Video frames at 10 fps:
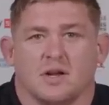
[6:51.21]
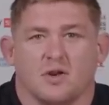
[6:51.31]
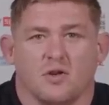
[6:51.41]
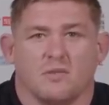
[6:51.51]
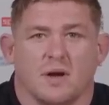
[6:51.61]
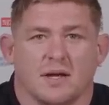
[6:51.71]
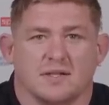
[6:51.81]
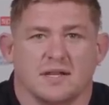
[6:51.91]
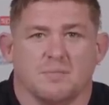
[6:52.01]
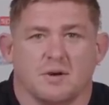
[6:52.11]
know them at a
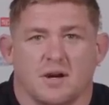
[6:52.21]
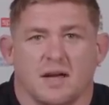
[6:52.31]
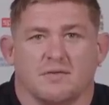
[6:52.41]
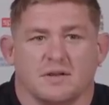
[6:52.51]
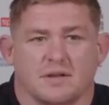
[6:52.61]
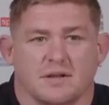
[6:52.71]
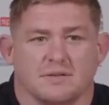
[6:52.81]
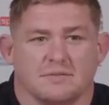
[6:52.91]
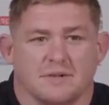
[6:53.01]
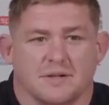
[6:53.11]
deeper level
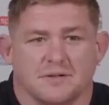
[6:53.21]
than